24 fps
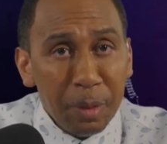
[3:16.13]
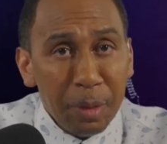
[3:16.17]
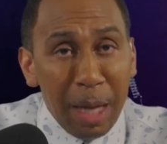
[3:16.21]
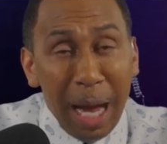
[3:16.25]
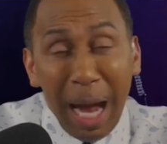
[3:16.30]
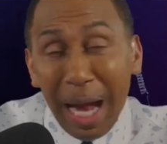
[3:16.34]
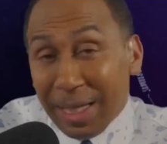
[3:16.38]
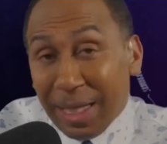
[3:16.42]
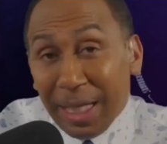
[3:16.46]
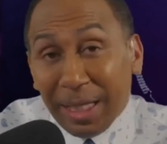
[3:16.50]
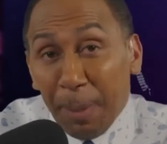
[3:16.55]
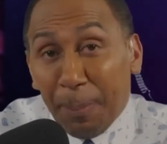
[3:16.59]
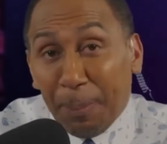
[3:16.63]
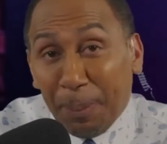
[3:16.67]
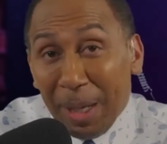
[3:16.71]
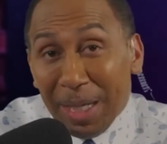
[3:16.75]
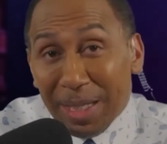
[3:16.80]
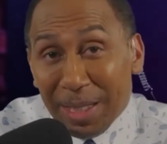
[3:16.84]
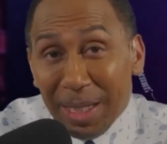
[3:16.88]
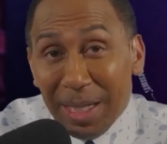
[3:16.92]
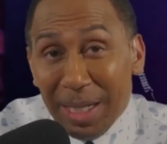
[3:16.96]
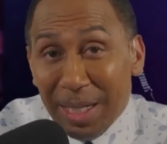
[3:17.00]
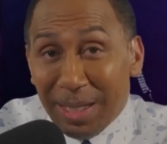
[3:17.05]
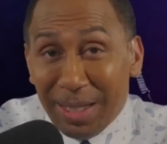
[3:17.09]
I think the
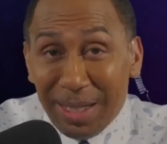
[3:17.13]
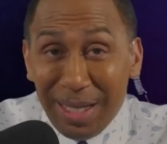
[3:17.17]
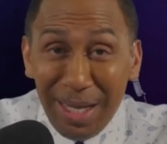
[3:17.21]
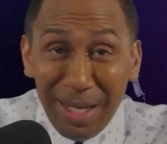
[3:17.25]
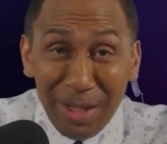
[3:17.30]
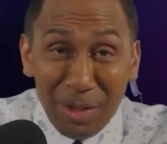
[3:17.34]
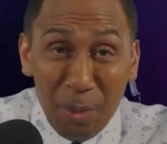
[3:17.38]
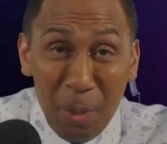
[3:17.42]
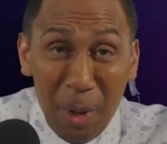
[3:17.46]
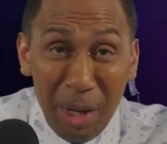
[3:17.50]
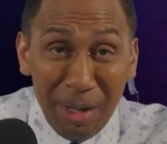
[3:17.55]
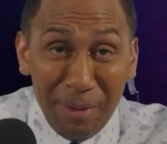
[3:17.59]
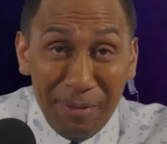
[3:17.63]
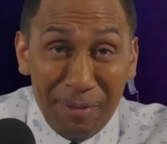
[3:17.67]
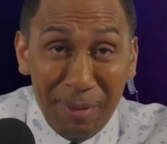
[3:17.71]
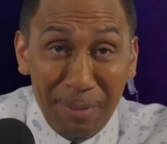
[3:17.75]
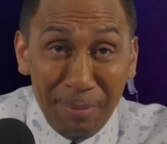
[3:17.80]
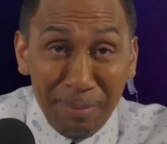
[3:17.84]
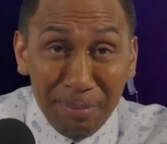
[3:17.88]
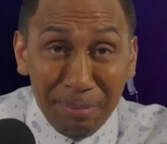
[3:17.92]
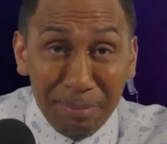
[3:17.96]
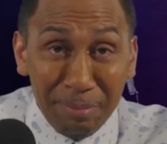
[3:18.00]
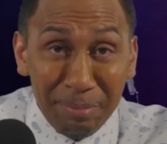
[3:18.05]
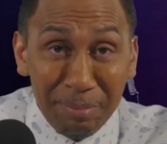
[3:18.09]
presidency is one of
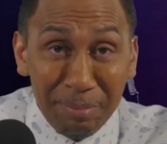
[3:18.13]
them.